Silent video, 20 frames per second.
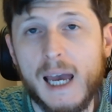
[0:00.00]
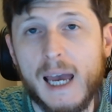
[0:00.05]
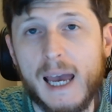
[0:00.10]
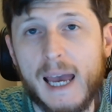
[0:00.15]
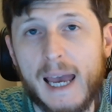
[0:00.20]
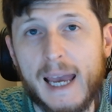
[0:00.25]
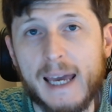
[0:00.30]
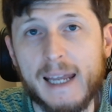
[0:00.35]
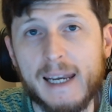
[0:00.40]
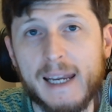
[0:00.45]

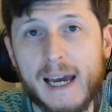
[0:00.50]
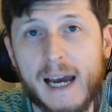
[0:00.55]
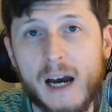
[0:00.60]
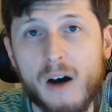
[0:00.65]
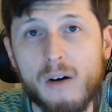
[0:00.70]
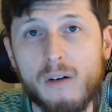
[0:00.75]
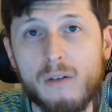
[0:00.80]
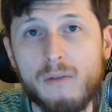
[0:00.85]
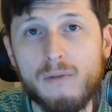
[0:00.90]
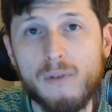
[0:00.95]
and
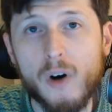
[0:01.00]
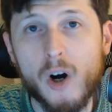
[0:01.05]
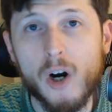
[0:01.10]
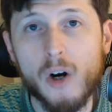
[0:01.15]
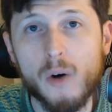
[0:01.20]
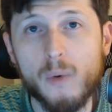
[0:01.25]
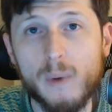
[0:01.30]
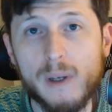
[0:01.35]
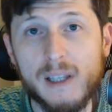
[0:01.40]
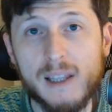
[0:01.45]
how far
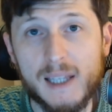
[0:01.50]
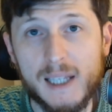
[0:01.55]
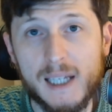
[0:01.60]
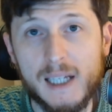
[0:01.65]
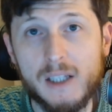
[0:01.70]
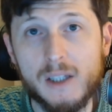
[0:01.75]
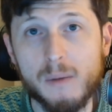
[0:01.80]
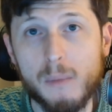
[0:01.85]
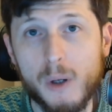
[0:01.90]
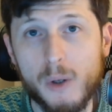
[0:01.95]
we think
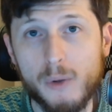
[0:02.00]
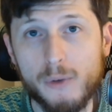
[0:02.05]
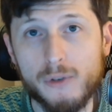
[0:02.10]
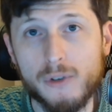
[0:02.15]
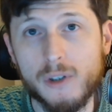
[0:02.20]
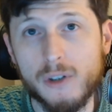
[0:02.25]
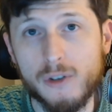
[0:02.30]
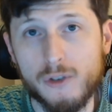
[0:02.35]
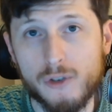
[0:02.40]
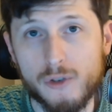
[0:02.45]
the bolt's
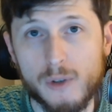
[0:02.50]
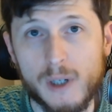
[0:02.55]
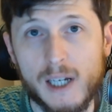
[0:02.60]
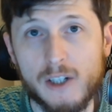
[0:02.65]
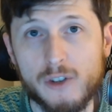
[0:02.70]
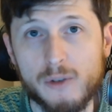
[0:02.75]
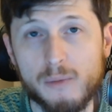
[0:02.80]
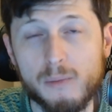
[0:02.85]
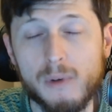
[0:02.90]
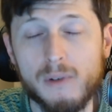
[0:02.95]
going to
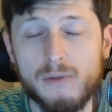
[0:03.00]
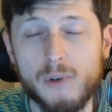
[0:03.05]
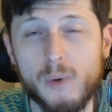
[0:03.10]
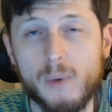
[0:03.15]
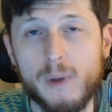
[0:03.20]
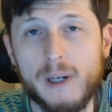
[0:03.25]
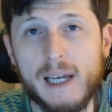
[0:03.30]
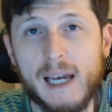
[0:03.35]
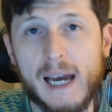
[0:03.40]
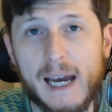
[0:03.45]
stretch before we